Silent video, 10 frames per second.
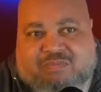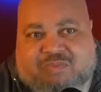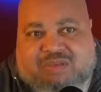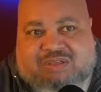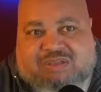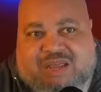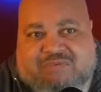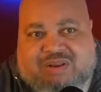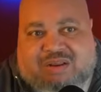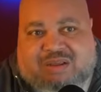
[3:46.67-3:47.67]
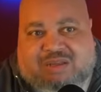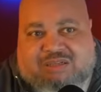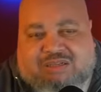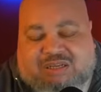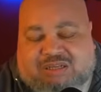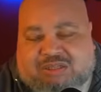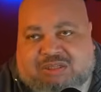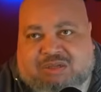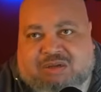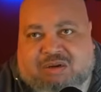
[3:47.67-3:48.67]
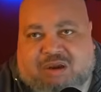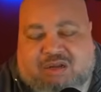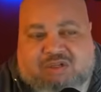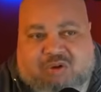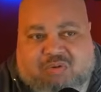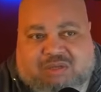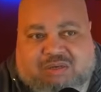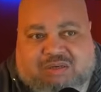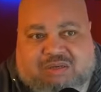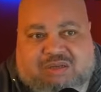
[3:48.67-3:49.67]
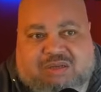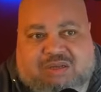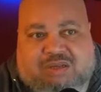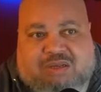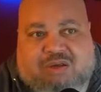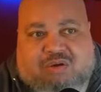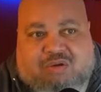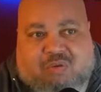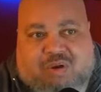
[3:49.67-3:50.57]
7 cents a token. Go